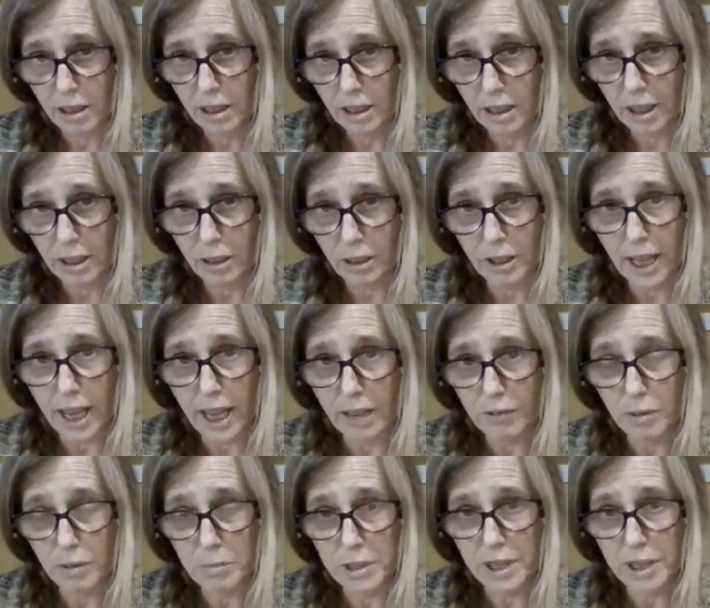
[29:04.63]
and look at it
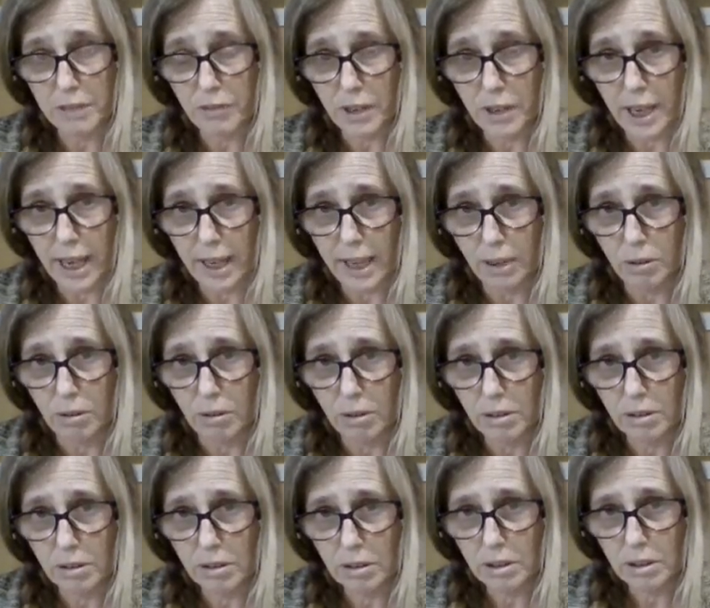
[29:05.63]
from a different angle.
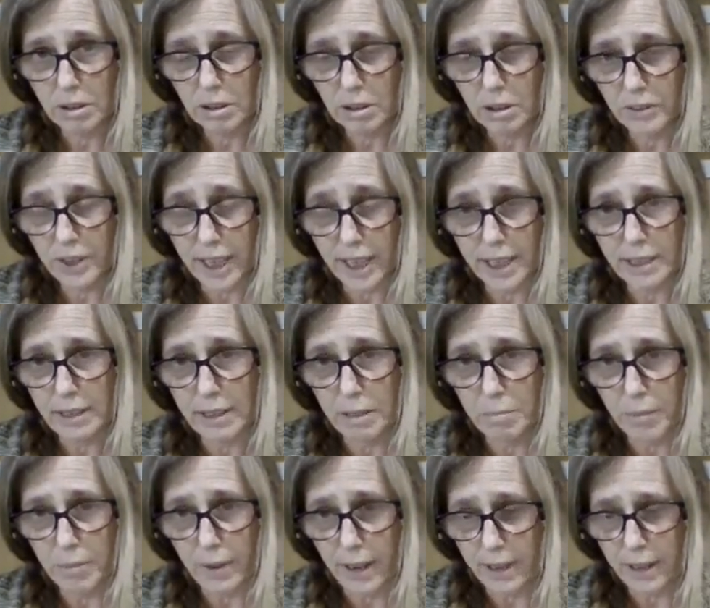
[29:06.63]
Take a deep
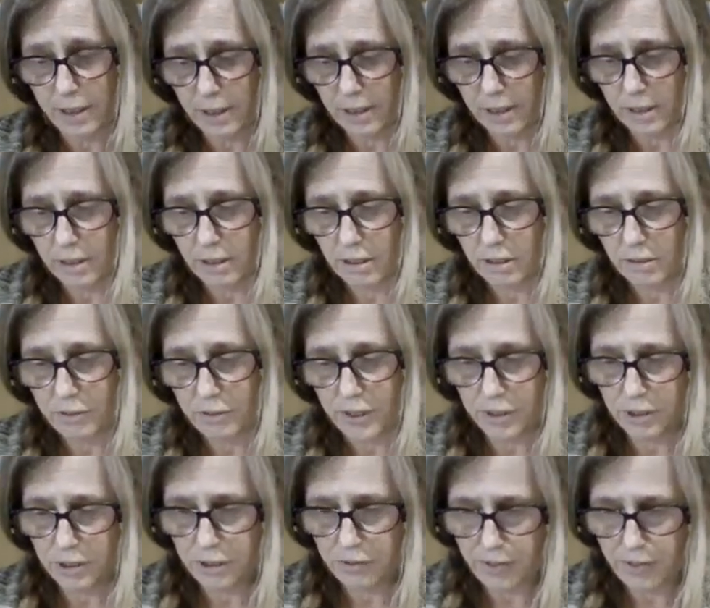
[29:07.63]
breath.
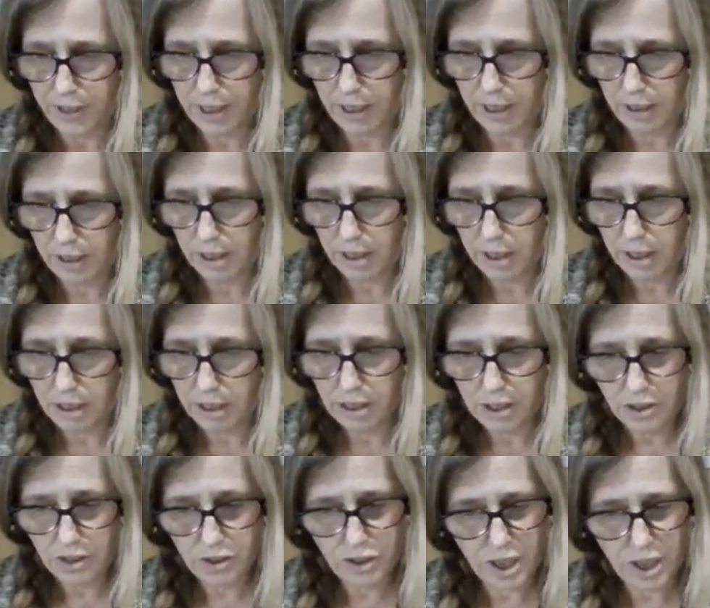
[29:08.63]
Feel your feet.
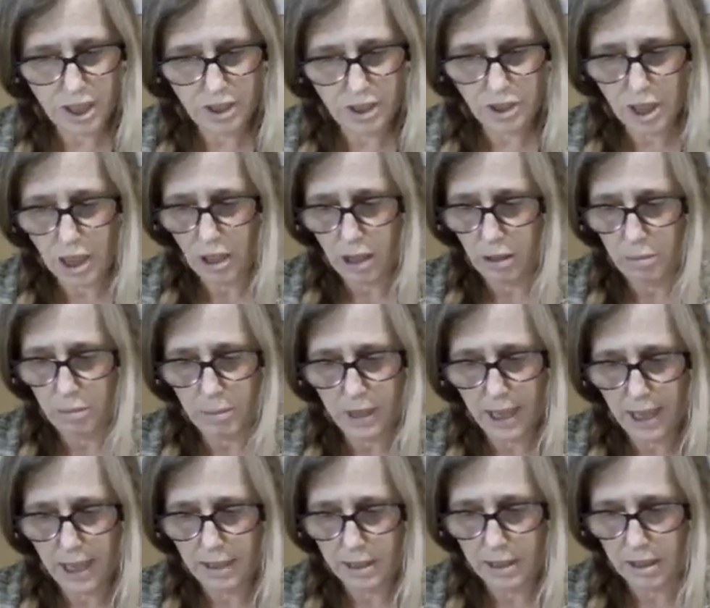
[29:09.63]
Change color
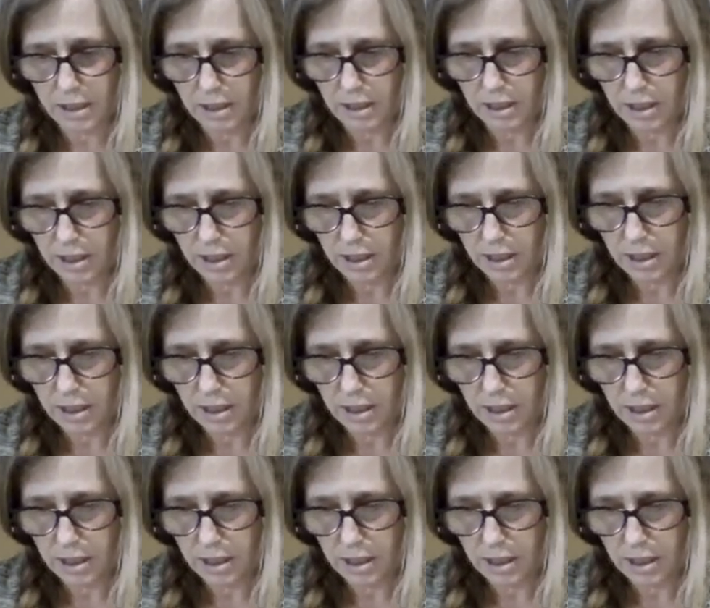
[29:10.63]
pens.